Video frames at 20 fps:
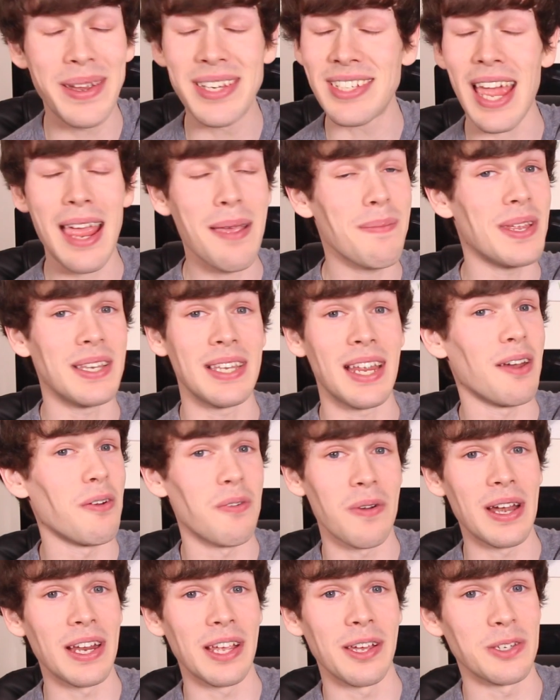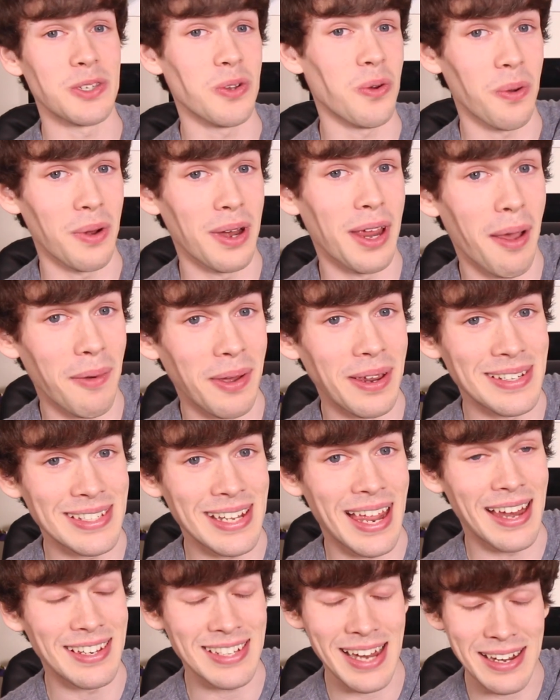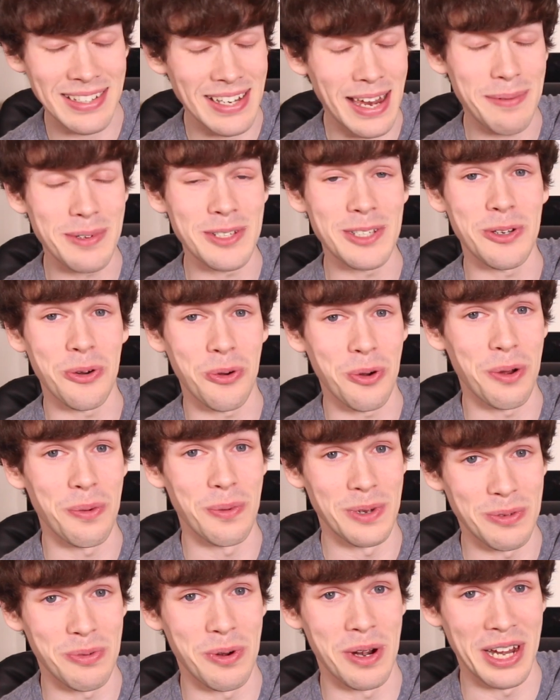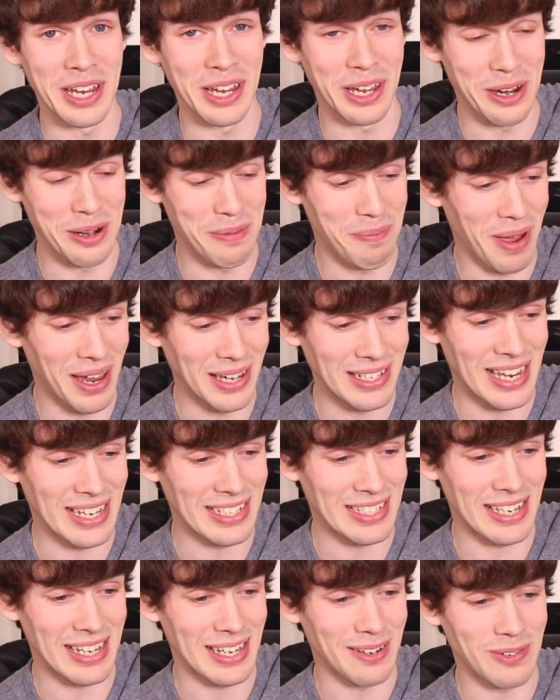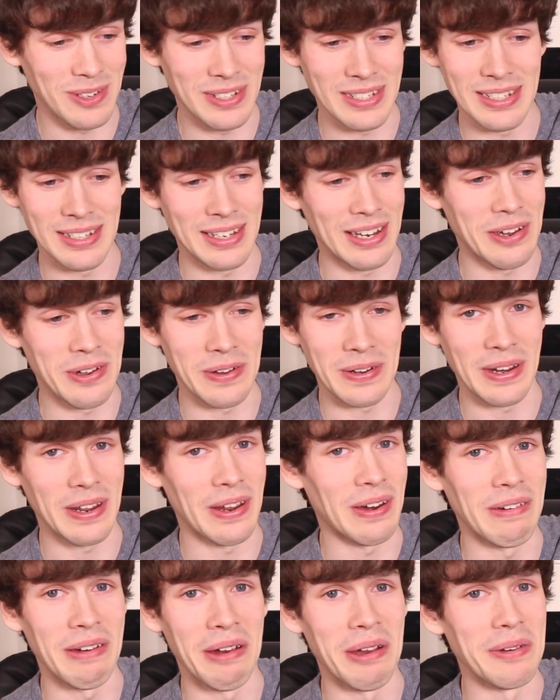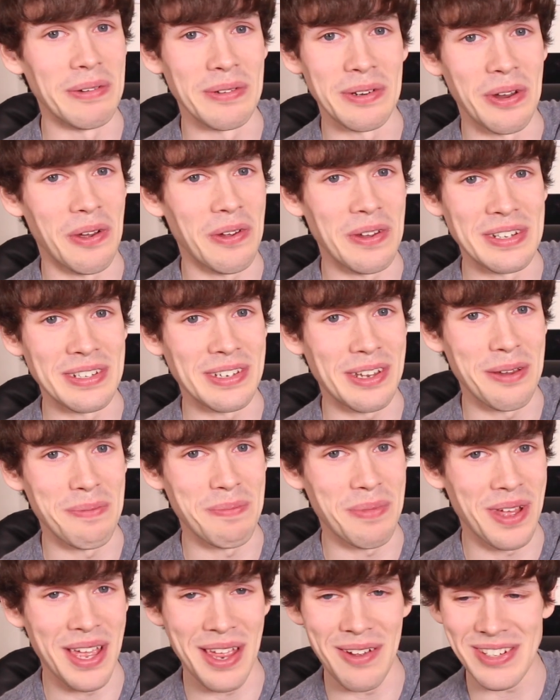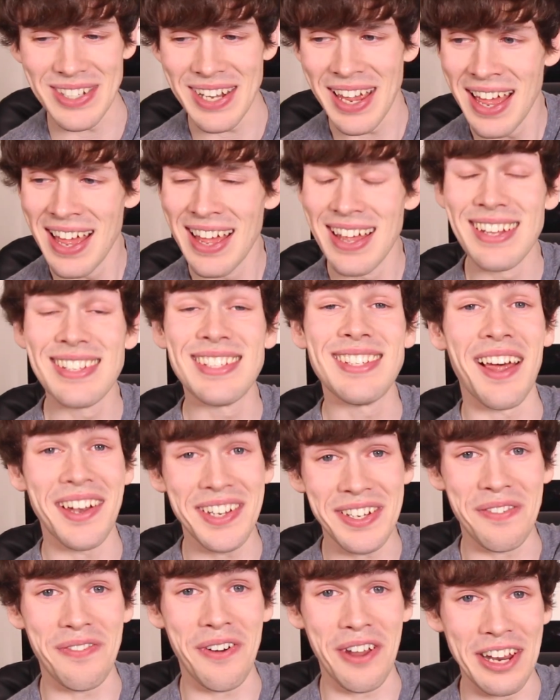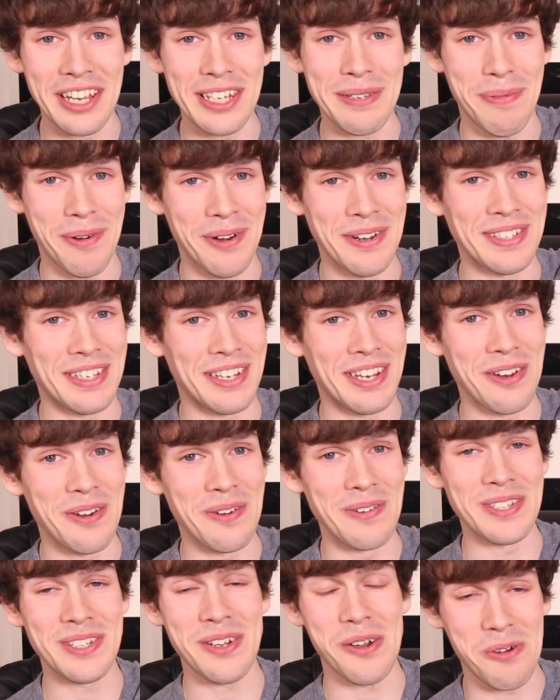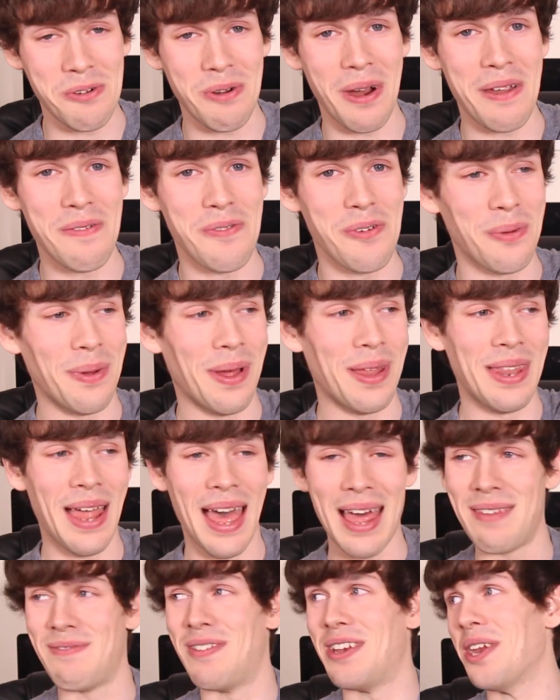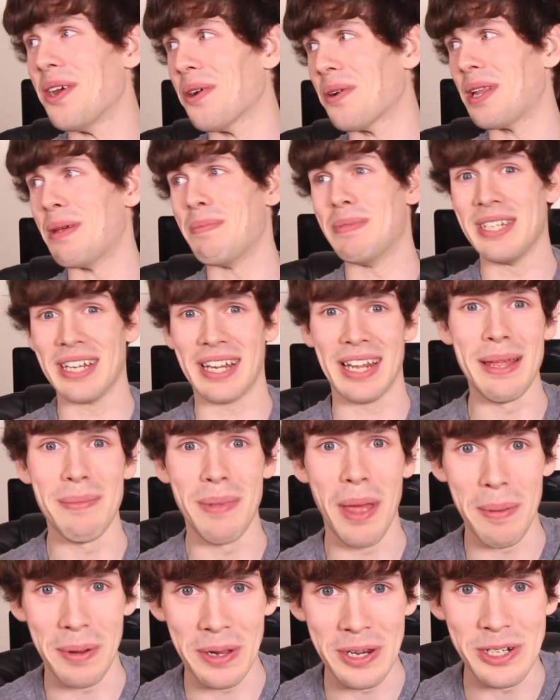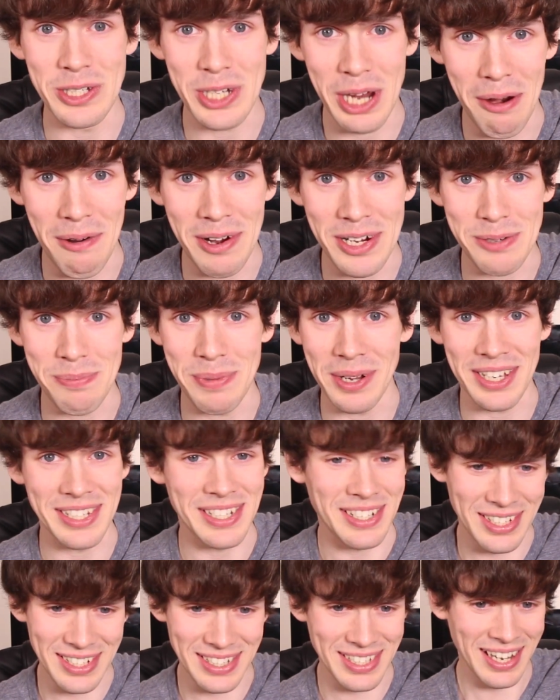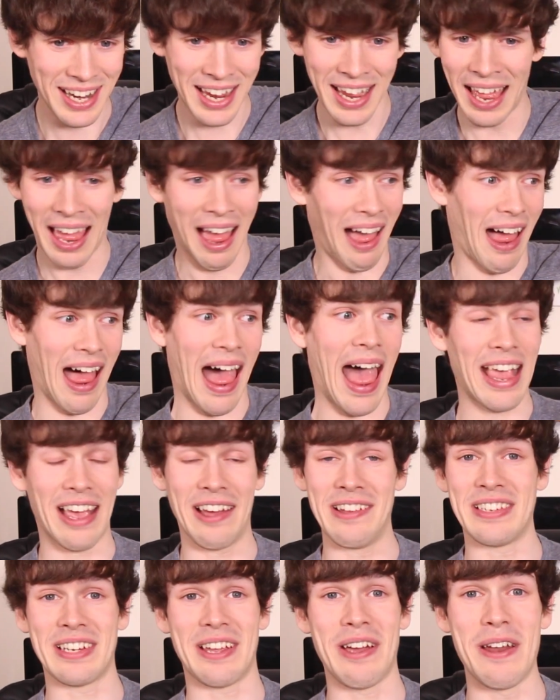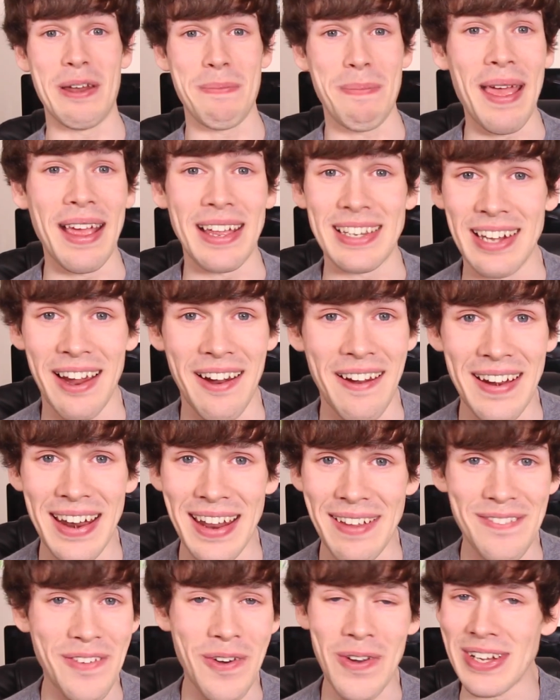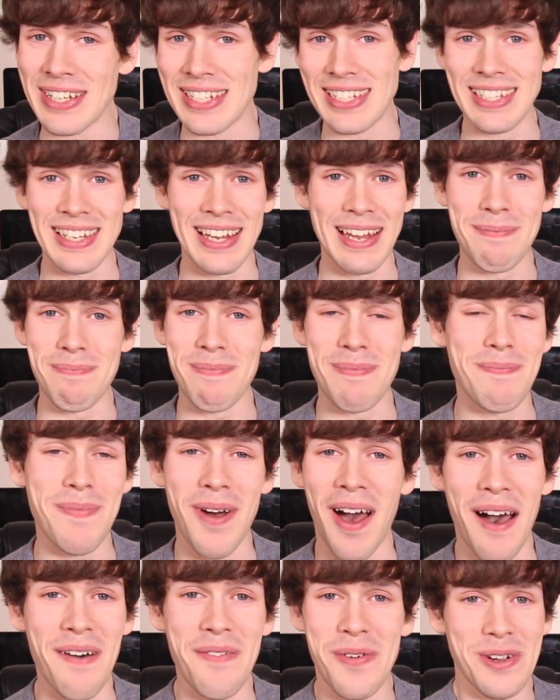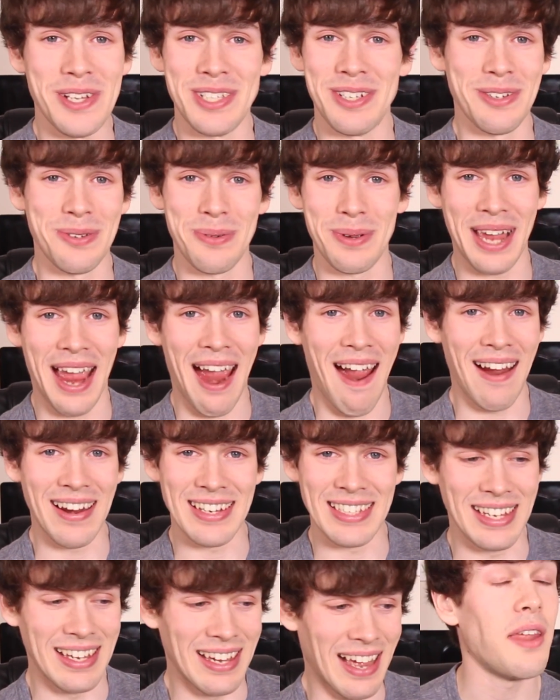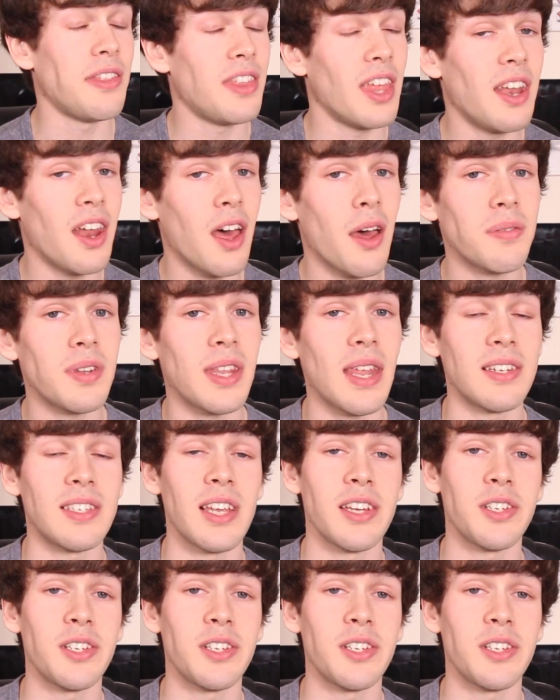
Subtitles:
I mean, Jamie did a really good Dory, I'm gonna say that. Jamie's Dory was really good. My Destiny was not as good, but it was such a fun experience to do. So grateful, and that video clip is a clip that I'm going to cherish because it's just, I got to go in Pixar and they voiced, put our voice onto a character. And then after that